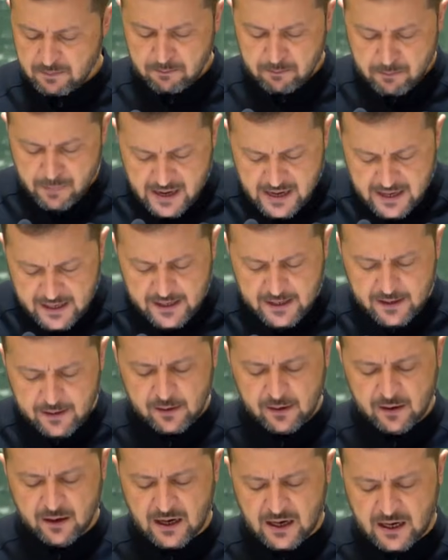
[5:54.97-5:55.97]

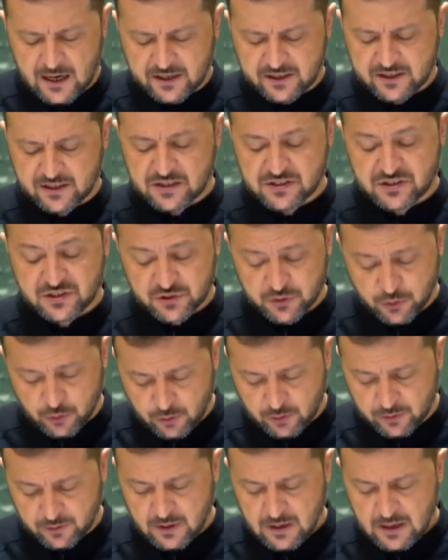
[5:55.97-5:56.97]
Many are
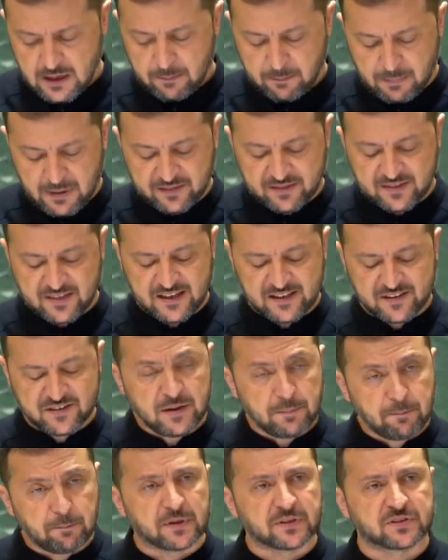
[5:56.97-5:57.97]
concerned, but the
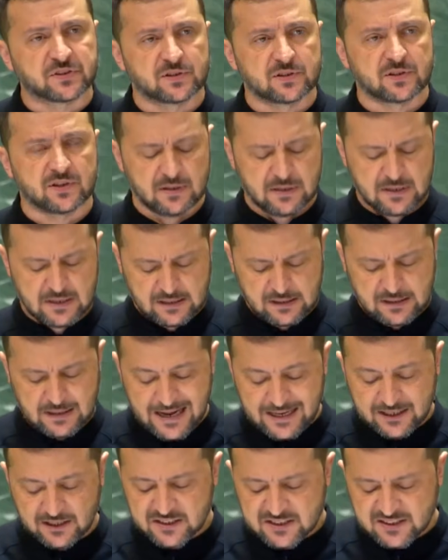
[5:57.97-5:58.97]
deepest
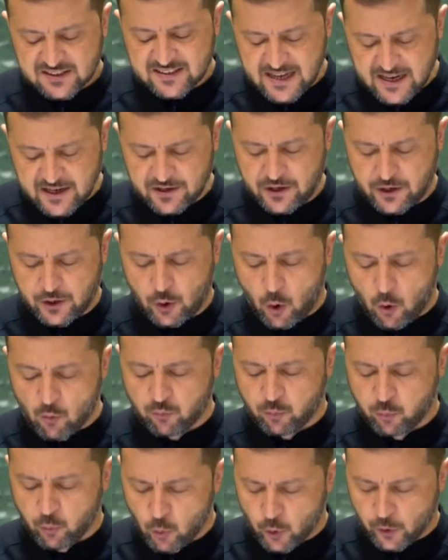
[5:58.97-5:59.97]
understanding
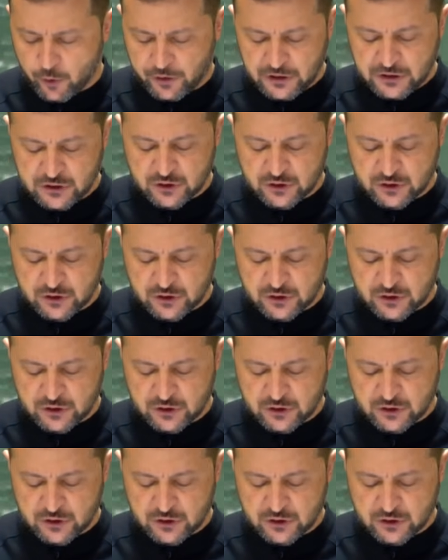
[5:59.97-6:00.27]
of war